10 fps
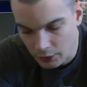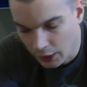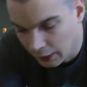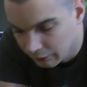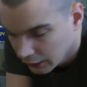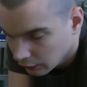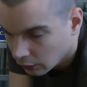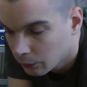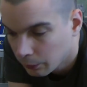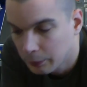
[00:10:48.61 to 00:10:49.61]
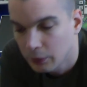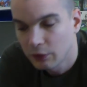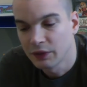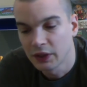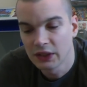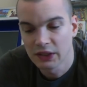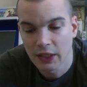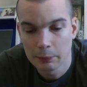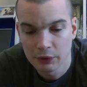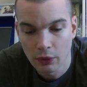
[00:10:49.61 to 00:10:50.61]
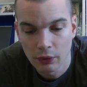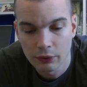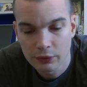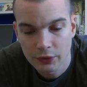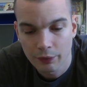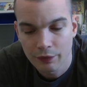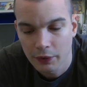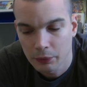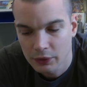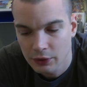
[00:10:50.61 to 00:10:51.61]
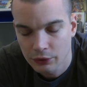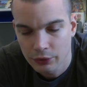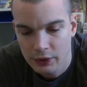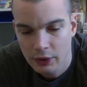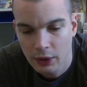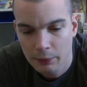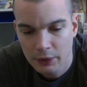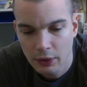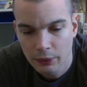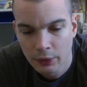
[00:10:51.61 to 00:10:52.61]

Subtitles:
And then I will be moving these games on, so if anybody's interested, let me know.